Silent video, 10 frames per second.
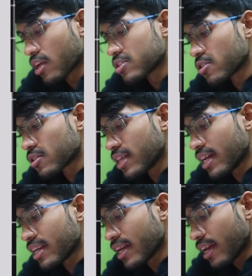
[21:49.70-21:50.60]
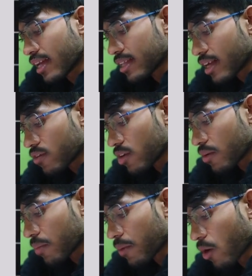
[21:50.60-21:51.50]
so then there will
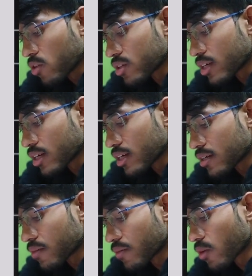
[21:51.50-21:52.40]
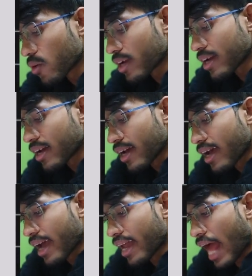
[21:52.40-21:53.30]
be a boundary layer, okay,
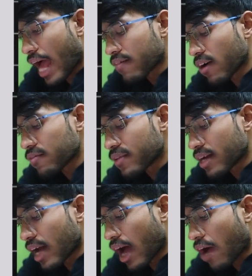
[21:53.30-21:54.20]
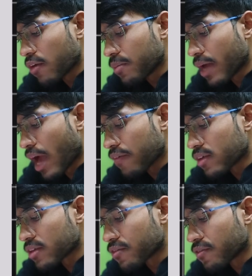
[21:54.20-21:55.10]
and above that I will be
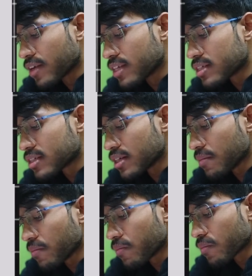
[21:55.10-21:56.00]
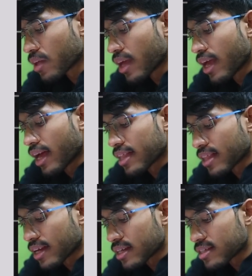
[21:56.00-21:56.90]
having the free stream, and
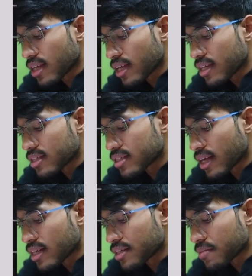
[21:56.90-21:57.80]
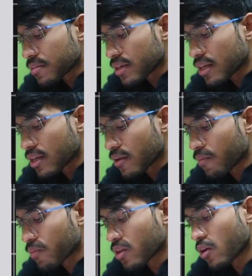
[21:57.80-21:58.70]
that is the inside the BL.
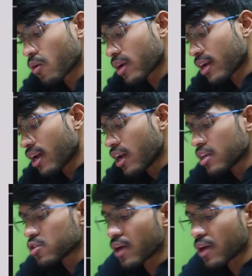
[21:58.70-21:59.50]
Okay, so